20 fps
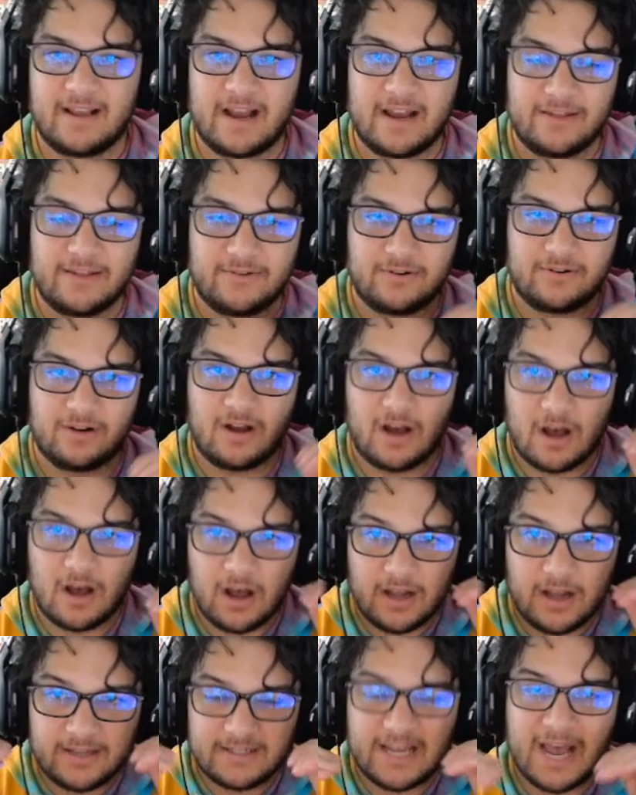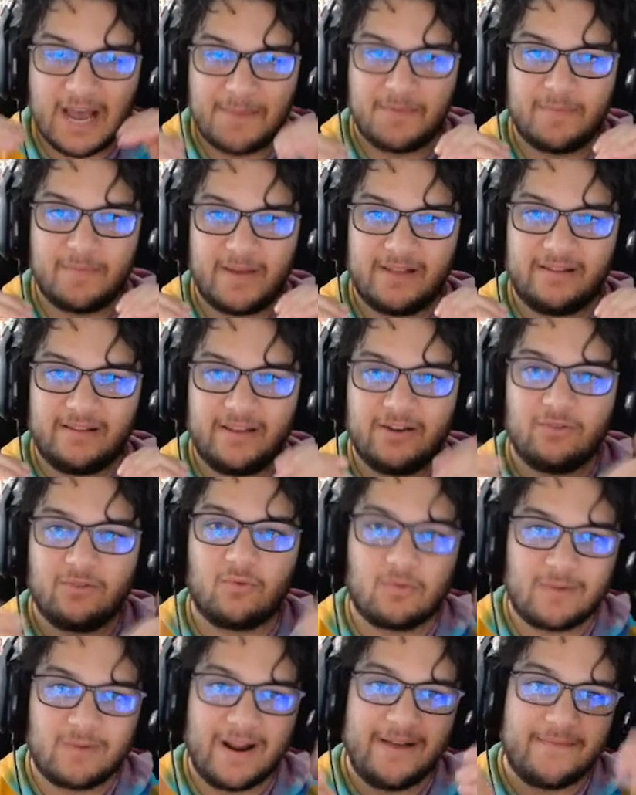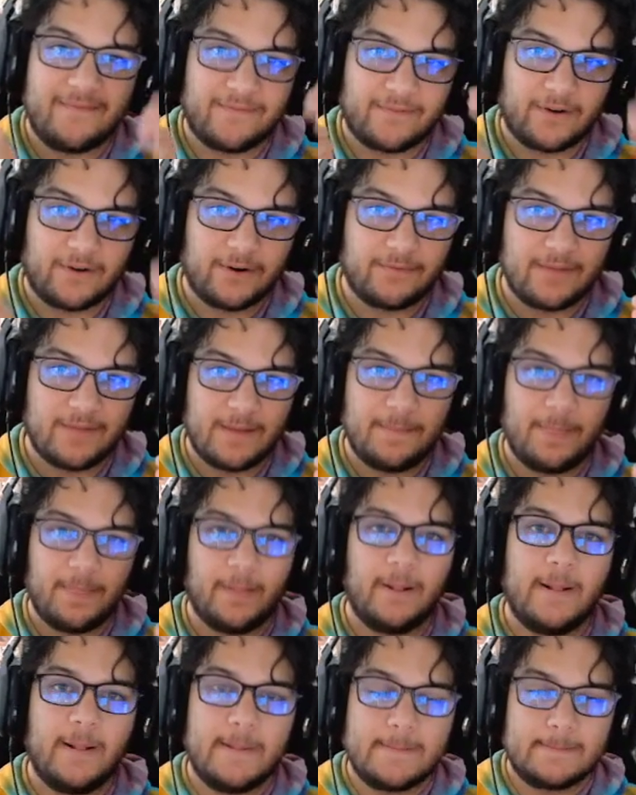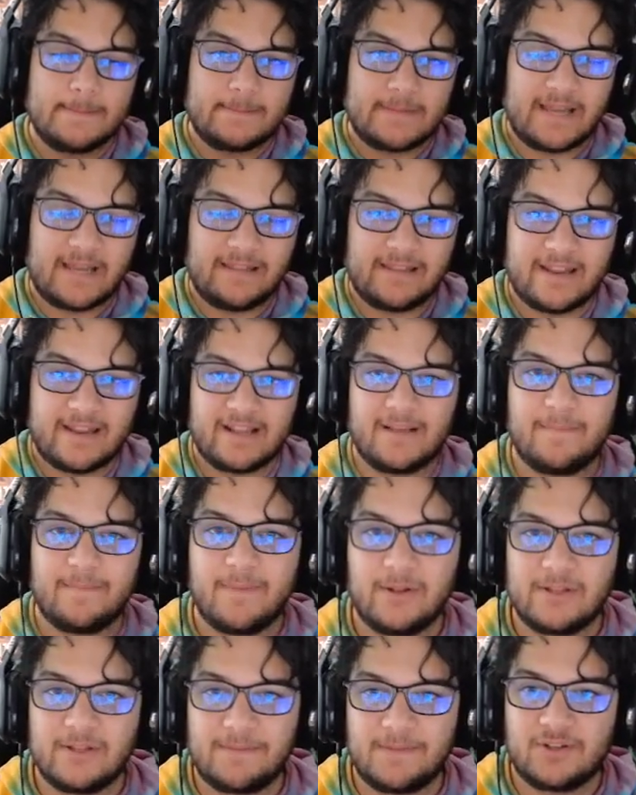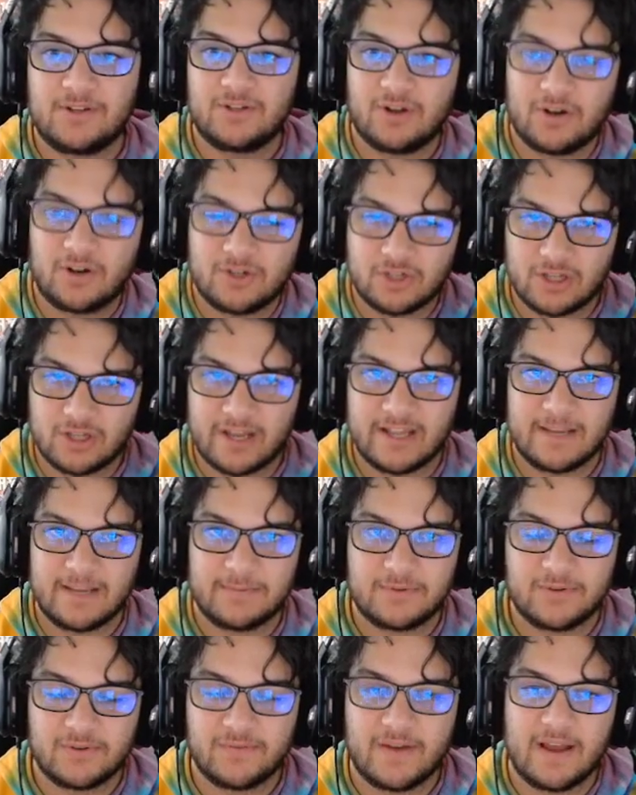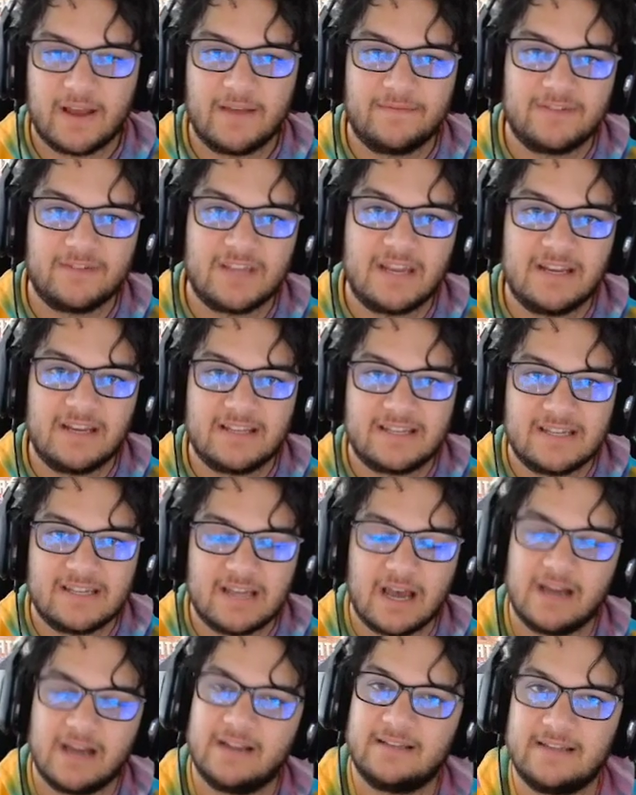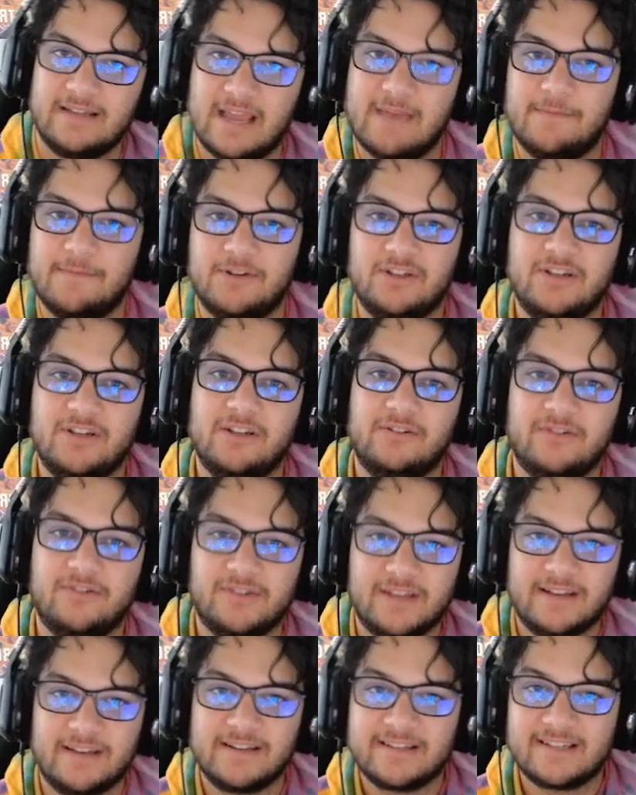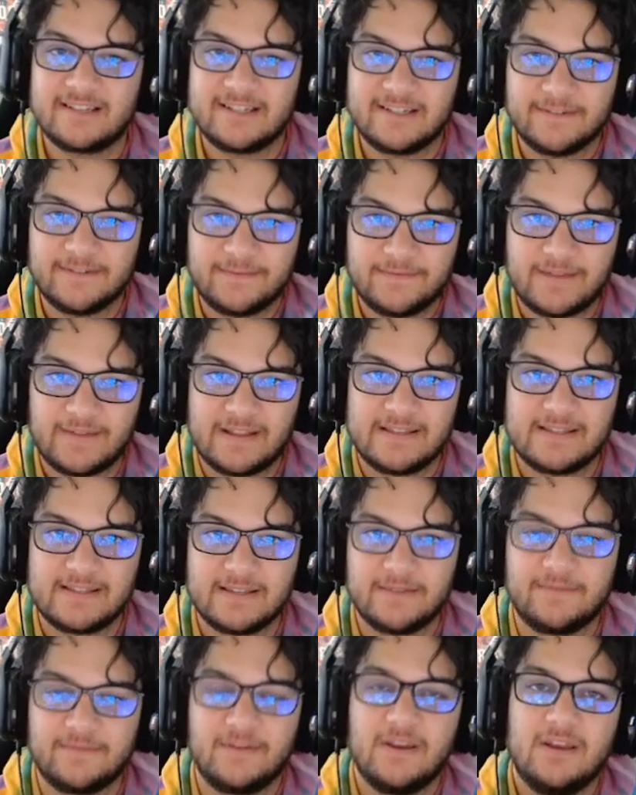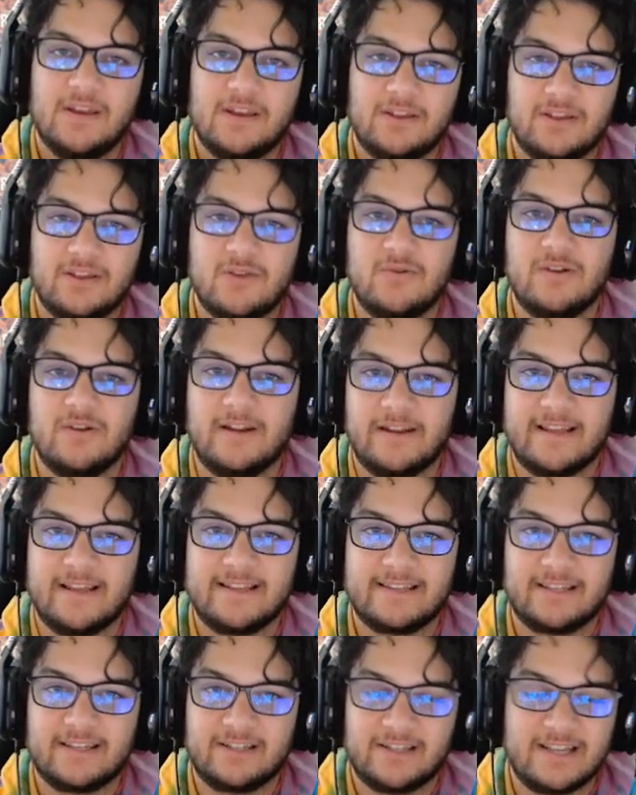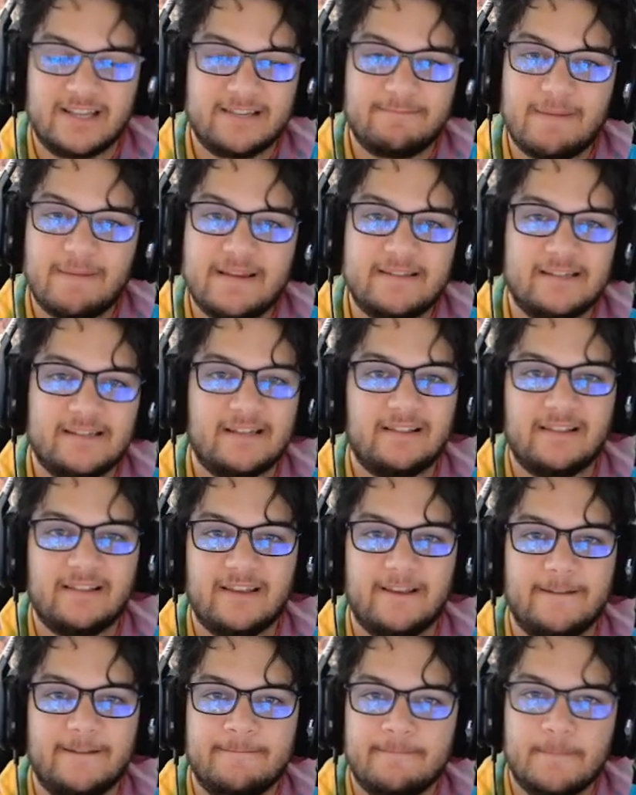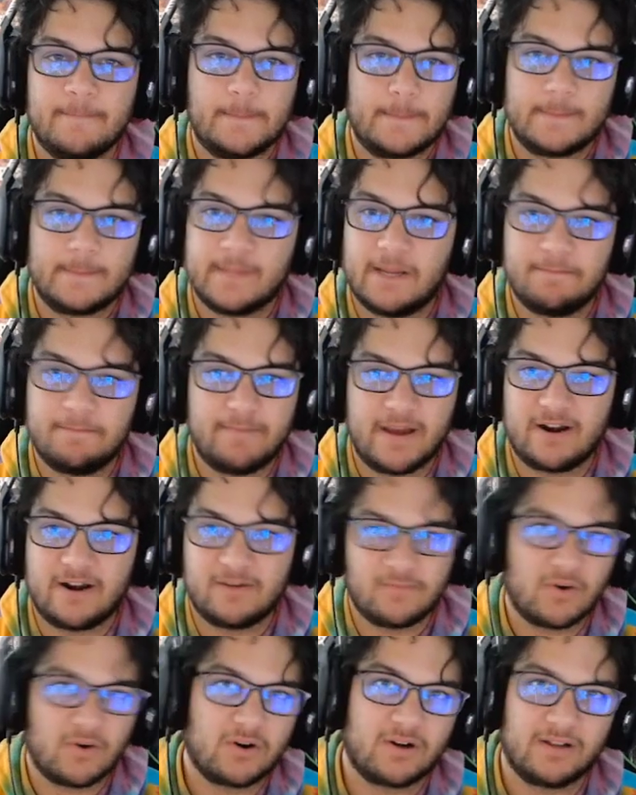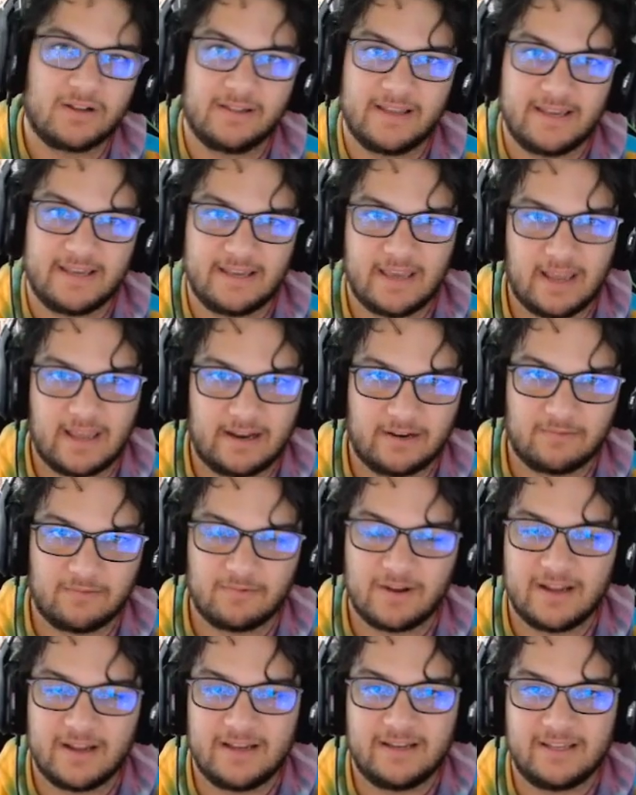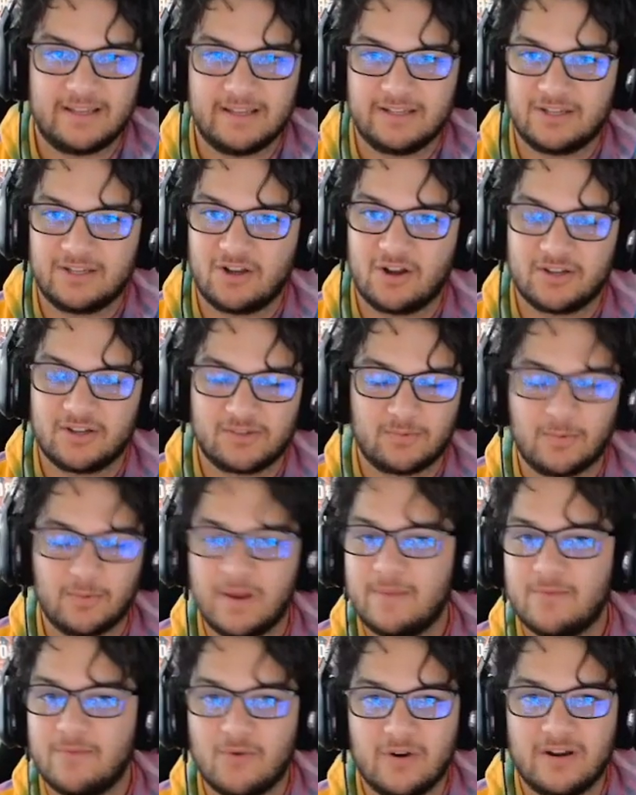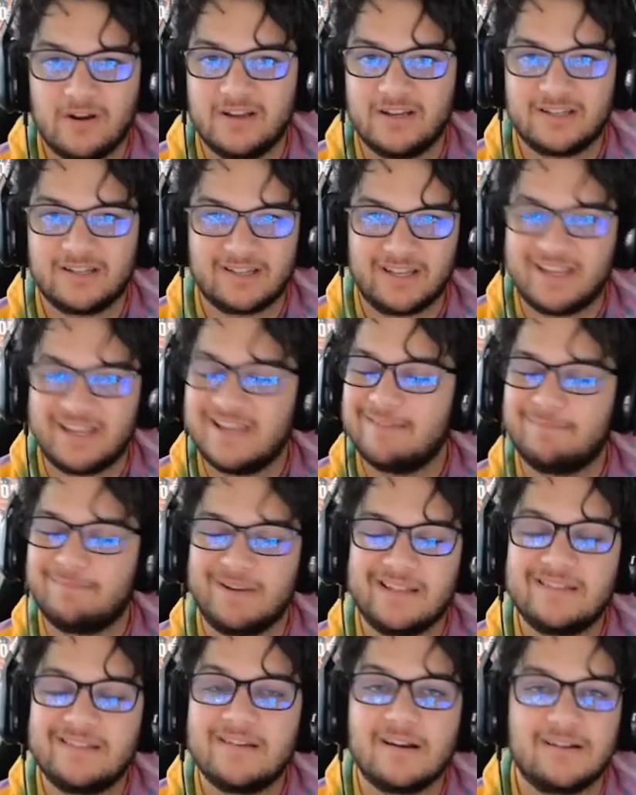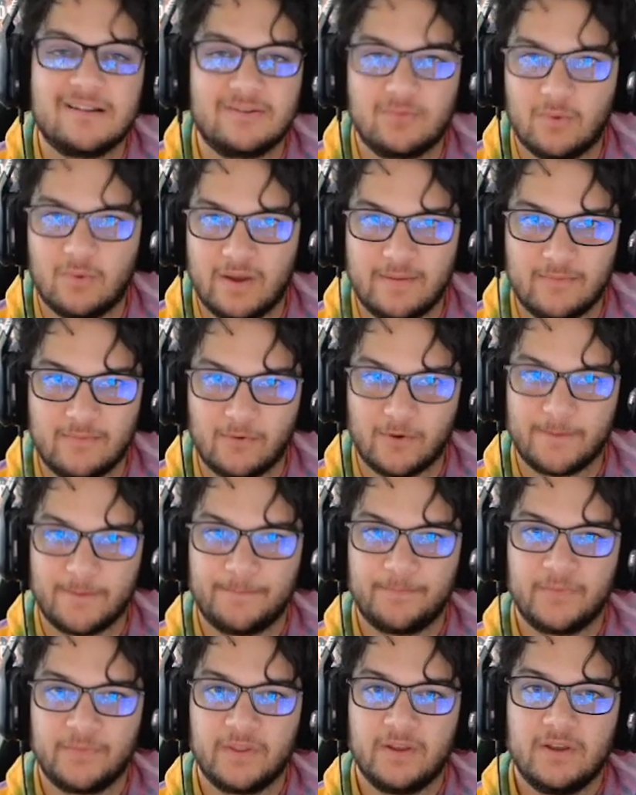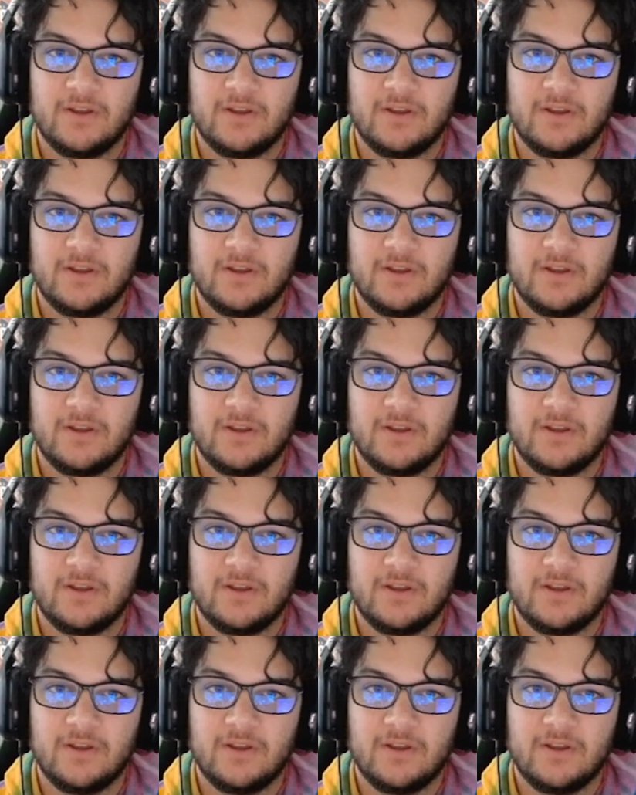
like either on top of my leader or right in front of them and letting him build up the charge, letting him survive. Zetton is not a damage dealer. Zetton is a defensive unit. He's basically a better Markalite cannon, right? He's cost way more, but he does way more.